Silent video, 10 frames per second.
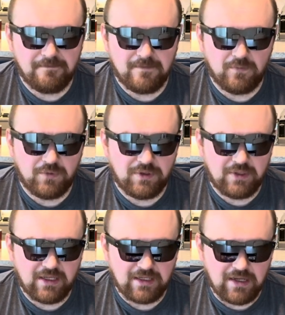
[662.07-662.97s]
One
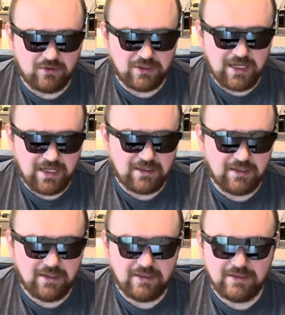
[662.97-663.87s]
thing I would add
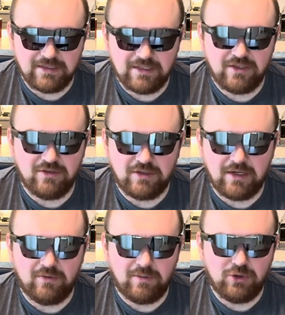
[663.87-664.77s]
that is that you kind
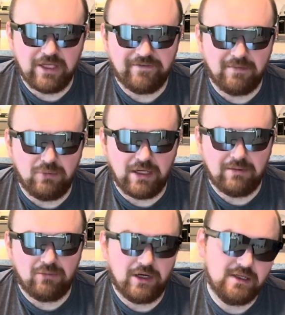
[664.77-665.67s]
of want to play with your
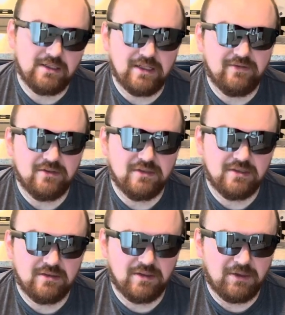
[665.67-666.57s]
brightness
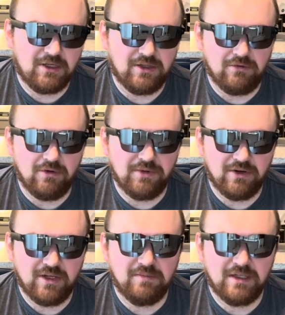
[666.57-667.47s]
levels depending on the room you're
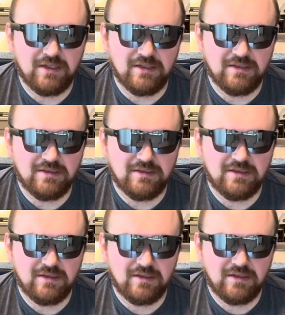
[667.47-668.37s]
in, because
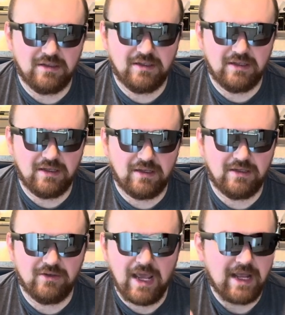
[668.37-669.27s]

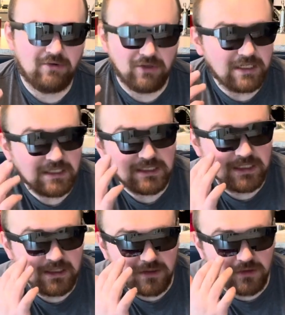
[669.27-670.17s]
you can't really
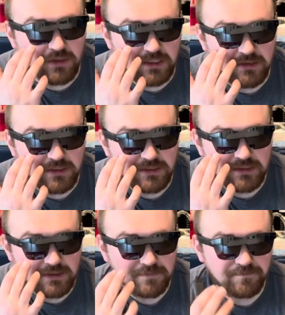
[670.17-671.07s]
see through these lenses